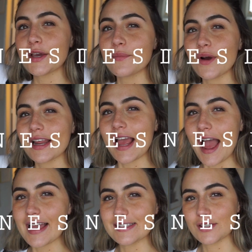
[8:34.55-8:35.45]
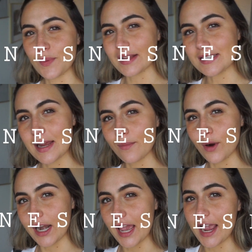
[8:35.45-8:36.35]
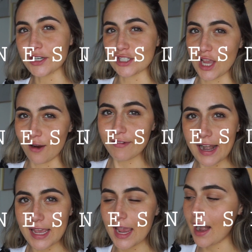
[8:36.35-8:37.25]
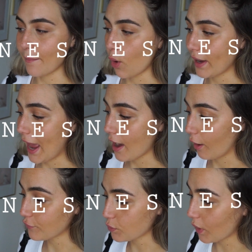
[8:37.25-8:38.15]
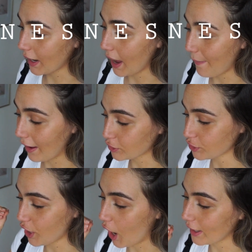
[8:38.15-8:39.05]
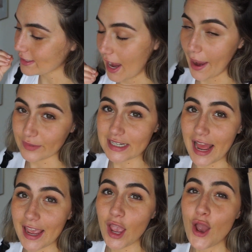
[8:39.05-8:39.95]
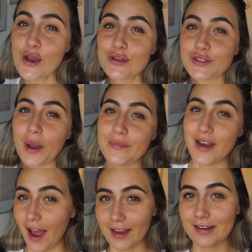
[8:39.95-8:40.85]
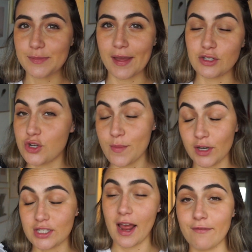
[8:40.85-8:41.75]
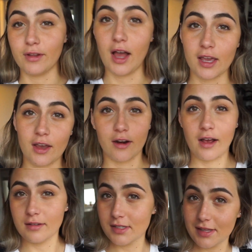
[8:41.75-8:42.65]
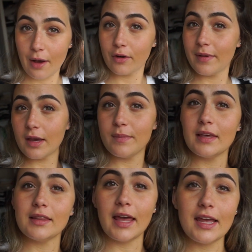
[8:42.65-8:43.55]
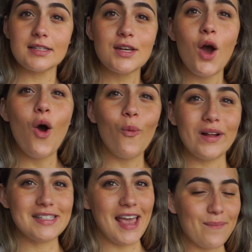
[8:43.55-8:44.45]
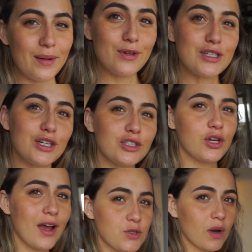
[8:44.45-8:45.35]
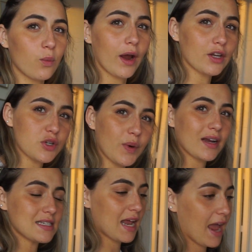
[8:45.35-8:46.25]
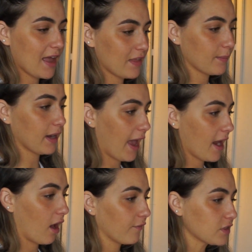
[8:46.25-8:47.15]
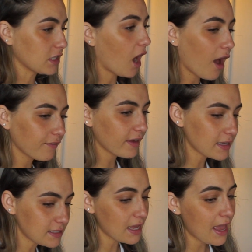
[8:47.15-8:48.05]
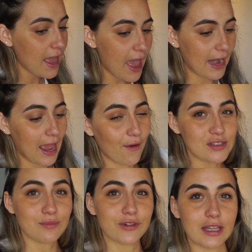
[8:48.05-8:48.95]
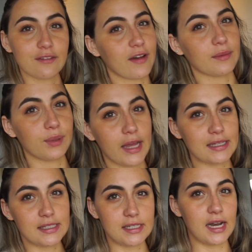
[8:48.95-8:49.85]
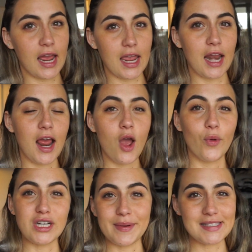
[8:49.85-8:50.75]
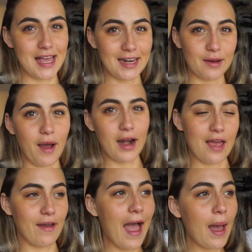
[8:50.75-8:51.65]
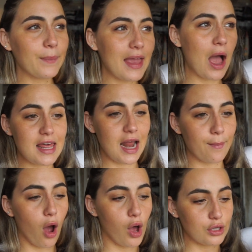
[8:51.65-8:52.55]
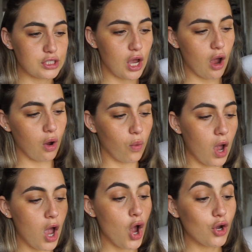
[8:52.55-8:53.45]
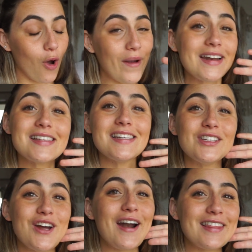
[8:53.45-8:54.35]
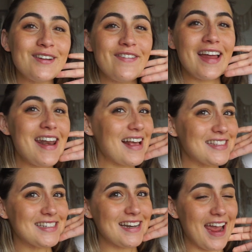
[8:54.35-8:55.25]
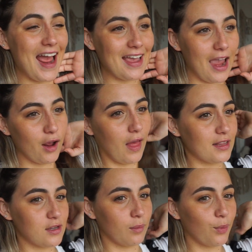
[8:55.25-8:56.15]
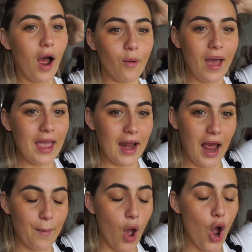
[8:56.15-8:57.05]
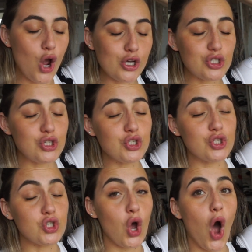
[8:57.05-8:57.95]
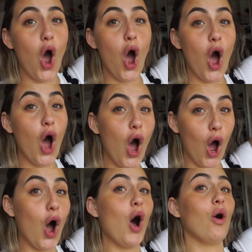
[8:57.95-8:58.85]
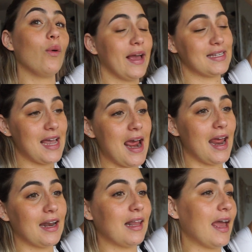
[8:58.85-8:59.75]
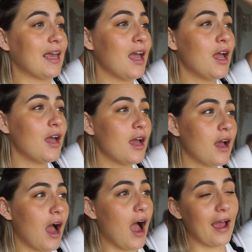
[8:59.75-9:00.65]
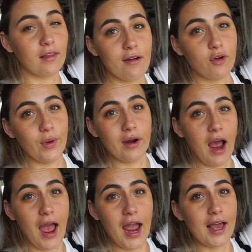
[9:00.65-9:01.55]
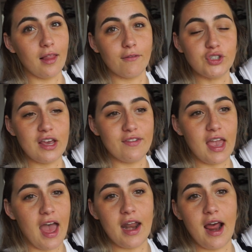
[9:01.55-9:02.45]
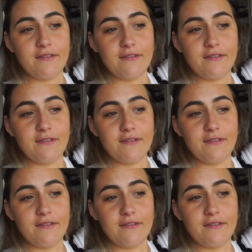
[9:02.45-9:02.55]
Morning guys, it's Wednesday morning. I just got ready and I'm going to head off to work. I'm actually on time today, so I'm not going to spend too much time vlogging or else that would make me late once again. But I'm just going to show you guys what I'm wearing to work today, and then I'm going to head off to the office. And I have some really fun plans tonight, which I'm excited about. I have a happy hour, and I'm also going to see Jonathan Van Ness tonight at Caroline's on Broadway, and I'm so excited. Like, I love Queer Eye, I love JVN.